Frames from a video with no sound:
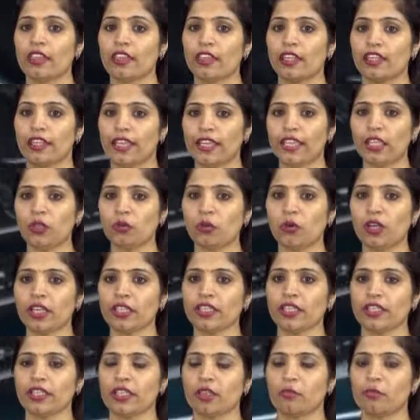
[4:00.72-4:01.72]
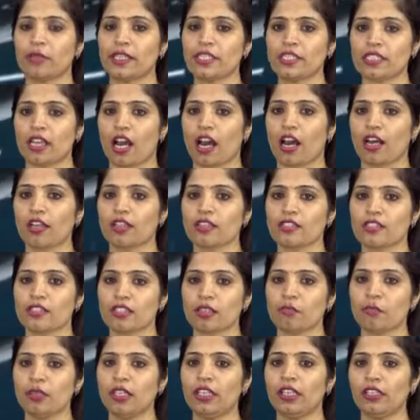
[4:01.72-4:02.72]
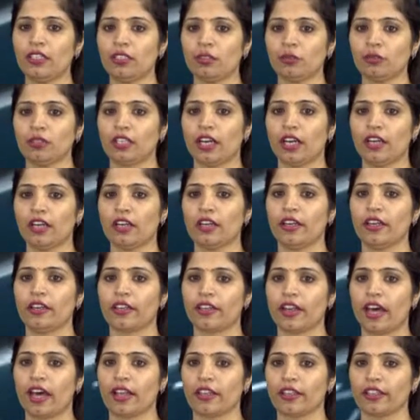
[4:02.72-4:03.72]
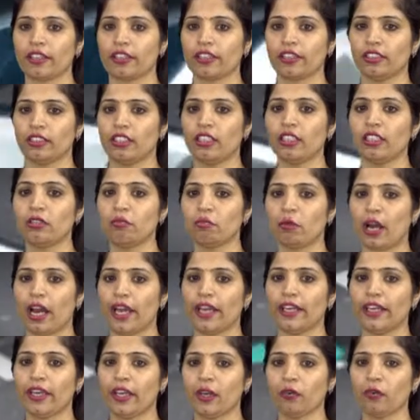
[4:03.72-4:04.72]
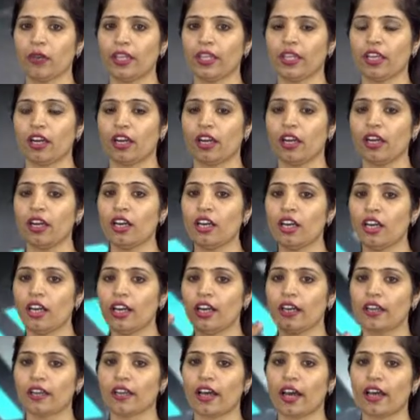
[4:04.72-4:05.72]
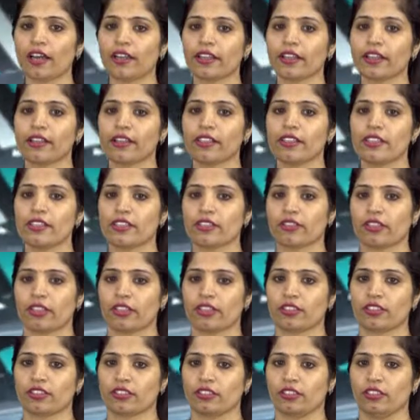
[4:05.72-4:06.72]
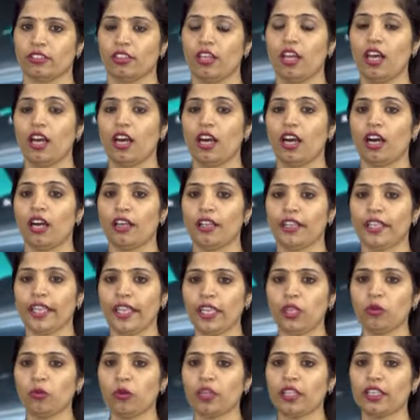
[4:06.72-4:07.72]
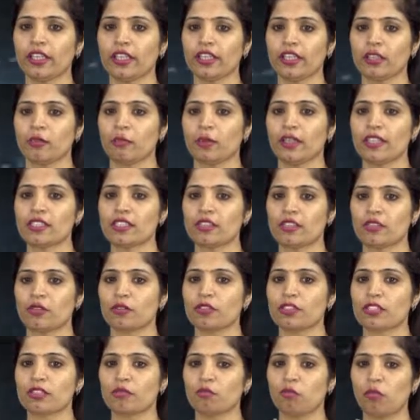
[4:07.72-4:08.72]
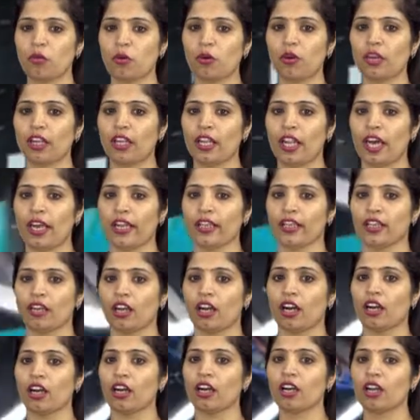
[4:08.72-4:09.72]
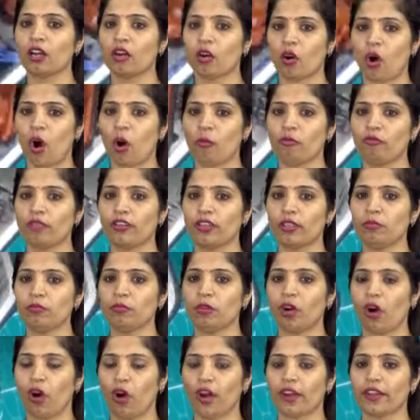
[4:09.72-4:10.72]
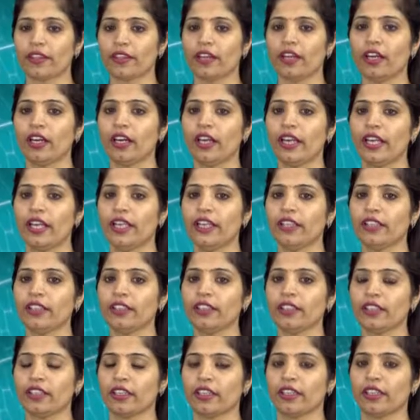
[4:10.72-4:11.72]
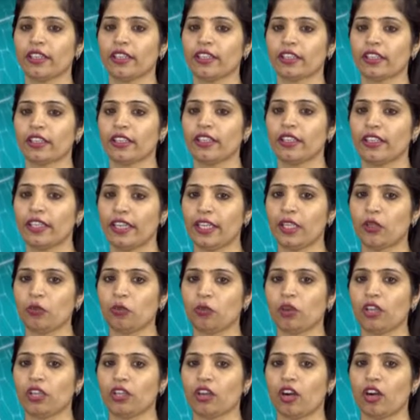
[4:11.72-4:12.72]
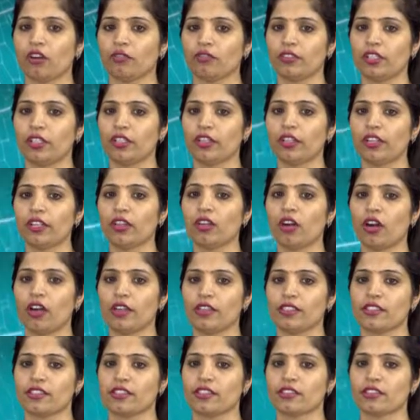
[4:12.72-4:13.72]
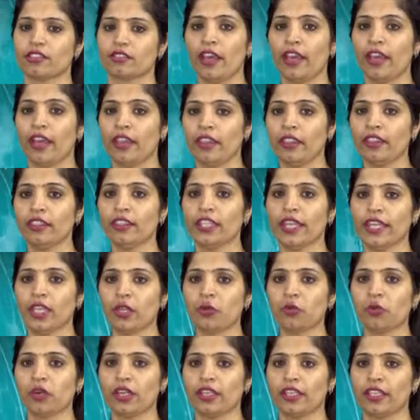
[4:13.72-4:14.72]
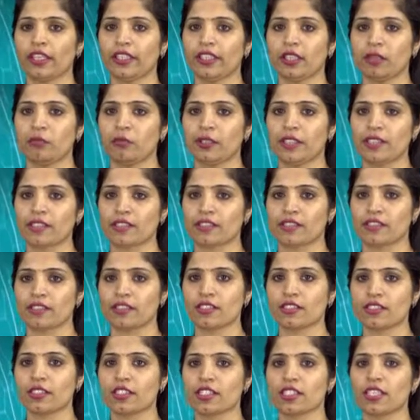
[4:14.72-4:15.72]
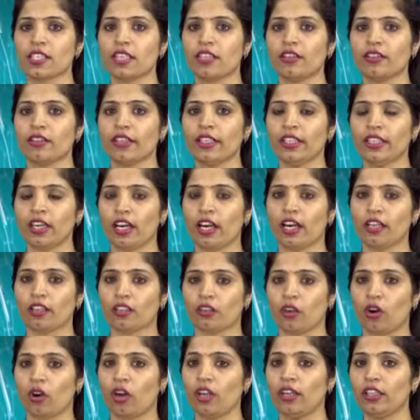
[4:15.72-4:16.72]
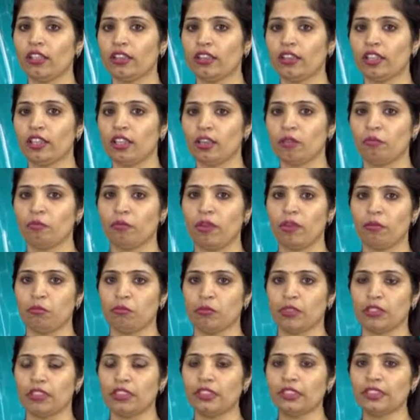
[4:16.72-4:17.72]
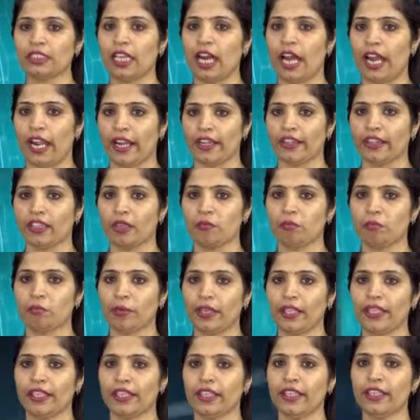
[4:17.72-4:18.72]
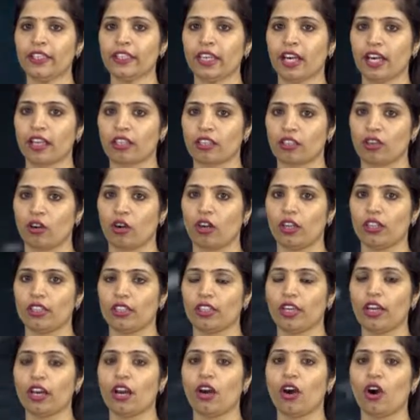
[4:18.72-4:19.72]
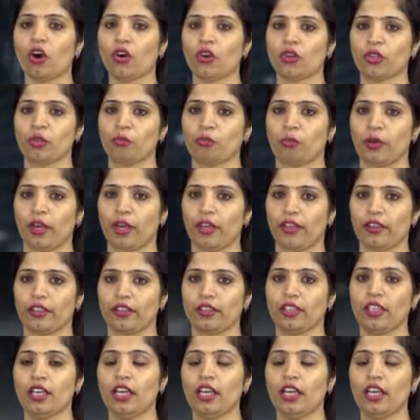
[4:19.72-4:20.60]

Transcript: The network database are similar to the hierarchical by having a hierarchical structure. A network database looks more like a cobweb or the interconnected network of the records. In network databases, children are called the members and the parent are called the occupier.